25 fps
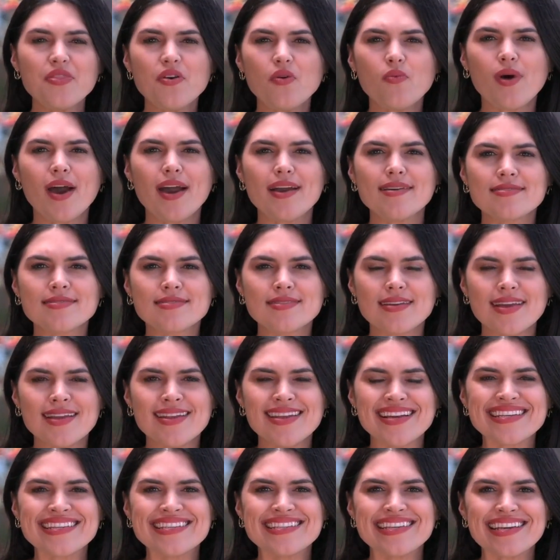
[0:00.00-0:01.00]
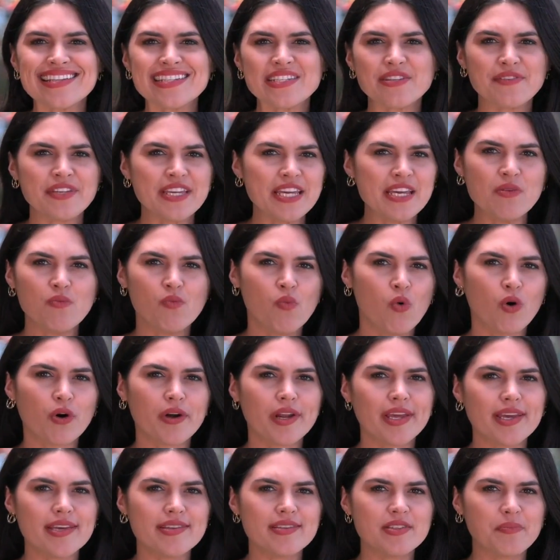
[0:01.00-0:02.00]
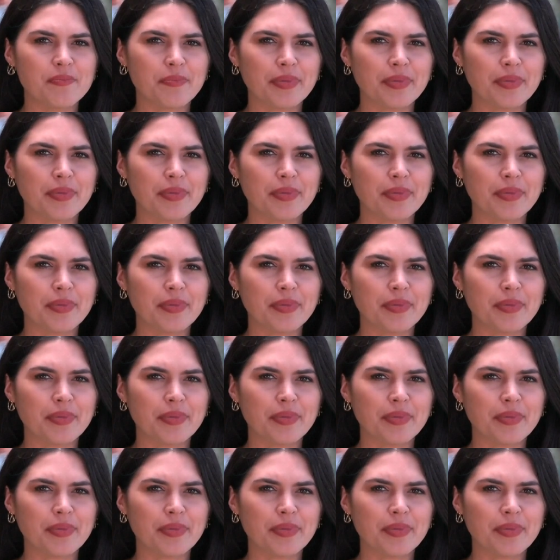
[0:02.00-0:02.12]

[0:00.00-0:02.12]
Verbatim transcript: In the West, an excessive heat warning is